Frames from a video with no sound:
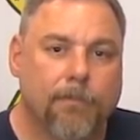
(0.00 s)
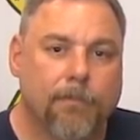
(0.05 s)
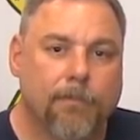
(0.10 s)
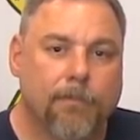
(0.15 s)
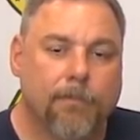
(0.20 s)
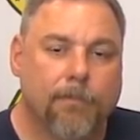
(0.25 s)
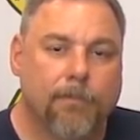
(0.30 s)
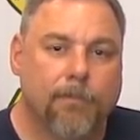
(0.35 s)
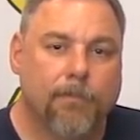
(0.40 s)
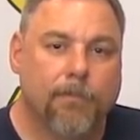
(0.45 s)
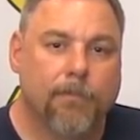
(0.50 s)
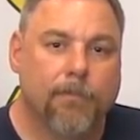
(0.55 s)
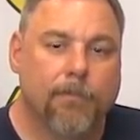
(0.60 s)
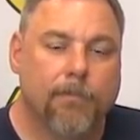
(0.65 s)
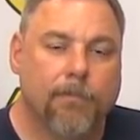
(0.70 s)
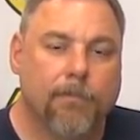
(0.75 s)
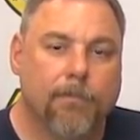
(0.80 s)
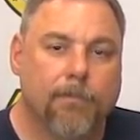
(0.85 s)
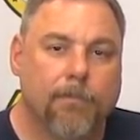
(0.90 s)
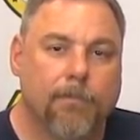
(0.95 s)

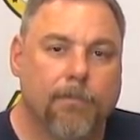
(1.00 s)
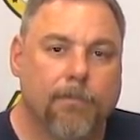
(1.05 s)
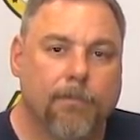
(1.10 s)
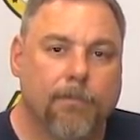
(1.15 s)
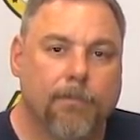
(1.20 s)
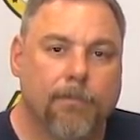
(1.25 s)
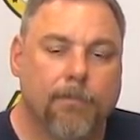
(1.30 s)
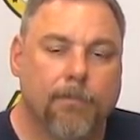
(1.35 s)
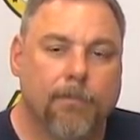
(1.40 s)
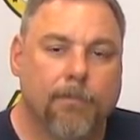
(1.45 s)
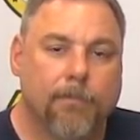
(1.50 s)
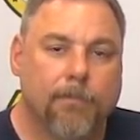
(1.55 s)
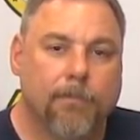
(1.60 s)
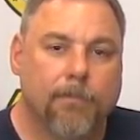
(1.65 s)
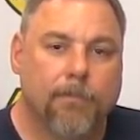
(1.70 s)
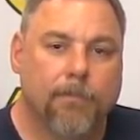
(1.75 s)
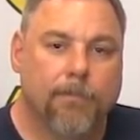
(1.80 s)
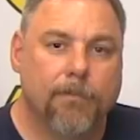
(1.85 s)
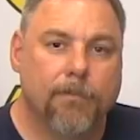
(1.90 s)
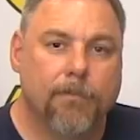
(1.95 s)

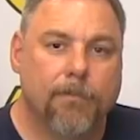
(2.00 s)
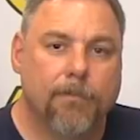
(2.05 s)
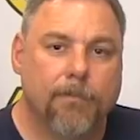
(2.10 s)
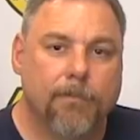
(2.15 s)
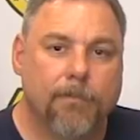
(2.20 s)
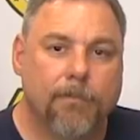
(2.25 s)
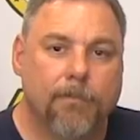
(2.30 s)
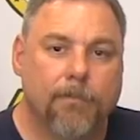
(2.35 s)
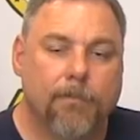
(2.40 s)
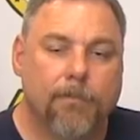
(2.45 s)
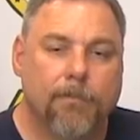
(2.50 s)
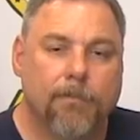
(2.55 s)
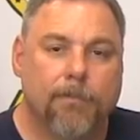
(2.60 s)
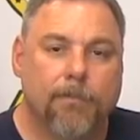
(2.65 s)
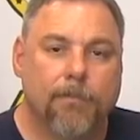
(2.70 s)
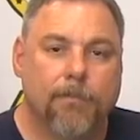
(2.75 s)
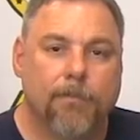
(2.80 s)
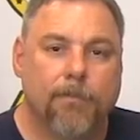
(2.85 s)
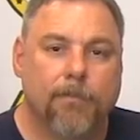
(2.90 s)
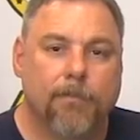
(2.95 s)

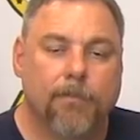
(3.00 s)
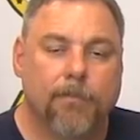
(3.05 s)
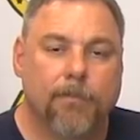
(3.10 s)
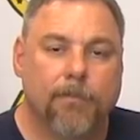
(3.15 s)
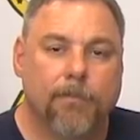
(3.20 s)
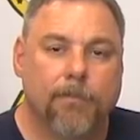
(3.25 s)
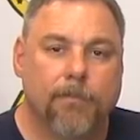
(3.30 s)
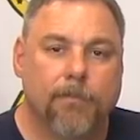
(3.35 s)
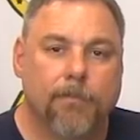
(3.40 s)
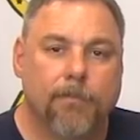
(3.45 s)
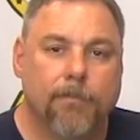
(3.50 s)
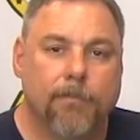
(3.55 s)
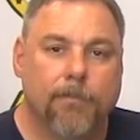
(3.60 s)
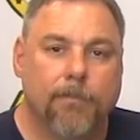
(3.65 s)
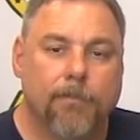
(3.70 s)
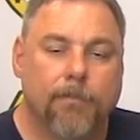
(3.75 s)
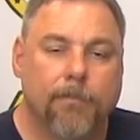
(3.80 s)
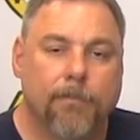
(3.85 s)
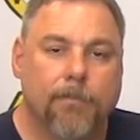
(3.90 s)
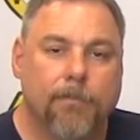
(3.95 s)

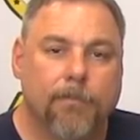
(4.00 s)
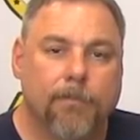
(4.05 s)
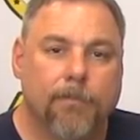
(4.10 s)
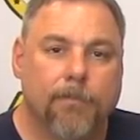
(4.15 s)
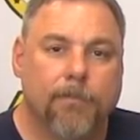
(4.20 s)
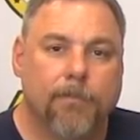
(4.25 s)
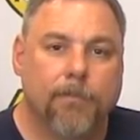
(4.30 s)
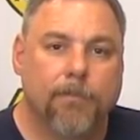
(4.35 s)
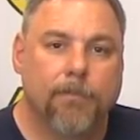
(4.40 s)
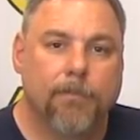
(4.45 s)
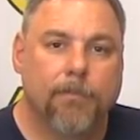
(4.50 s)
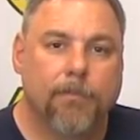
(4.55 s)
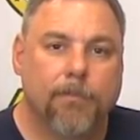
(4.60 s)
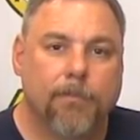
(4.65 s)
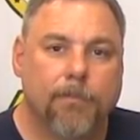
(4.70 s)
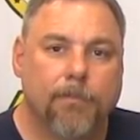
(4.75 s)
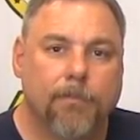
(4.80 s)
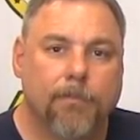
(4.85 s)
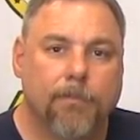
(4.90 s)
This person isn't speaking.